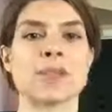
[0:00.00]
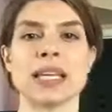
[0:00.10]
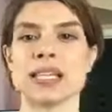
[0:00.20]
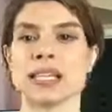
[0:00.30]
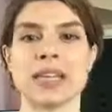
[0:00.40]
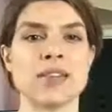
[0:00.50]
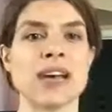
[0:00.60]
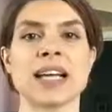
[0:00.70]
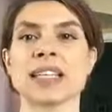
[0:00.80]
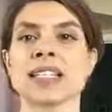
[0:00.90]
is in
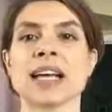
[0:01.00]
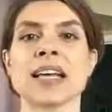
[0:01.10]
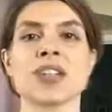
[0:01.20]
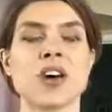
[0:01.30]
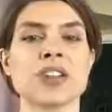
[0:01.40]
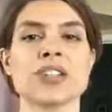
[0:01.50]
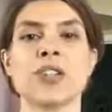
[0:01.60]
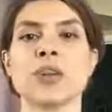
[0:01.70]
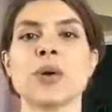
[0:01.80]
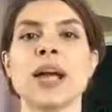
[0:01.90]
effect as I talk to
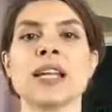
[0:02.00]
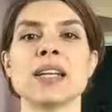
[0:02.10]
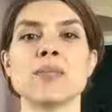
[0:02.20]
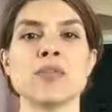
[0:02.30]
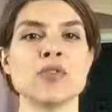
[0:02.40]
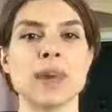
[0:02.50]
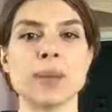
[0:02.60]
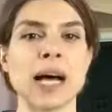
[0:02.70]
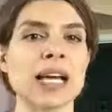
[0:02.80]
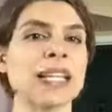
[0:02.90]
you and move my
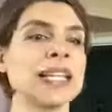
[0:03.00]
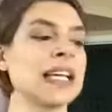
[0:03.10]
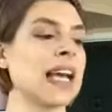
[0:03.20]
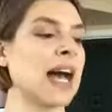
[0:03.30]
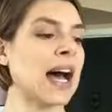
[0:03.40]
body.